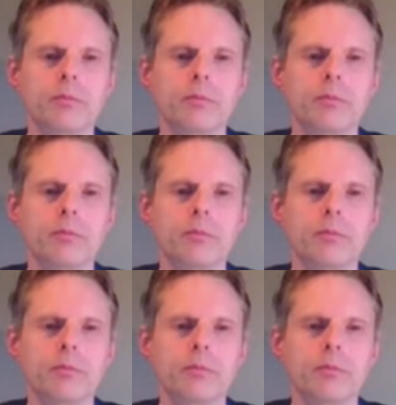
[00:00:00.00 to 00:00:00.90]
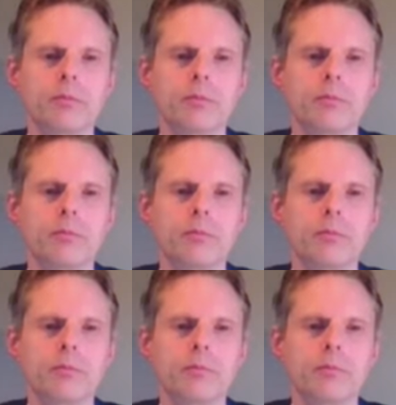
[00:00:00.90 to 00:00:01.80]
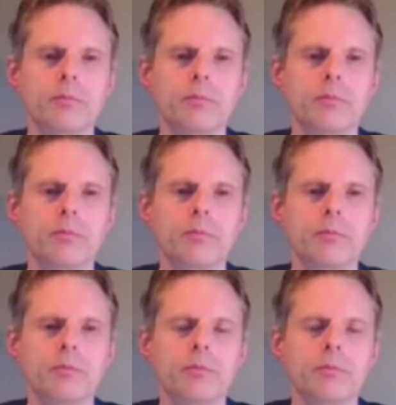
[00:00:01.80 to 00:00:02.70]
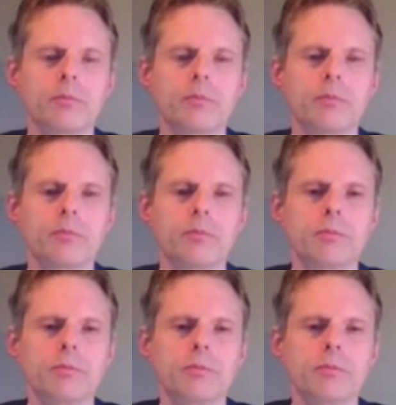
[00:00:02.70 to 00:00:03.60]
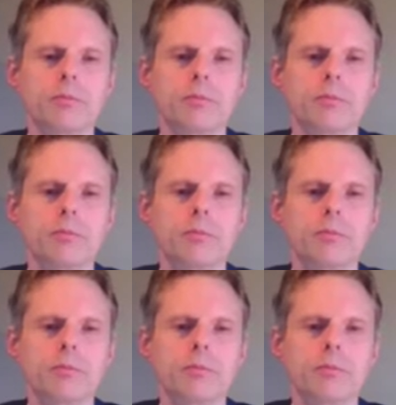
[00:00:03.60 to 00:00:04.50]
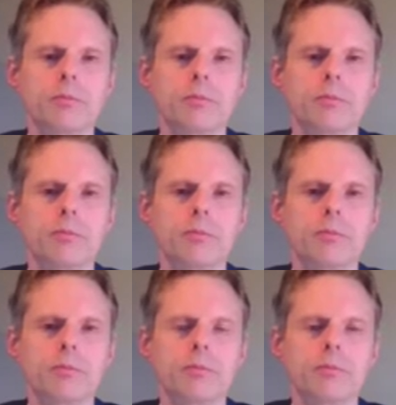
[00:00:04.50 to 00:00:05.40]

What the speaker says: (not speaking)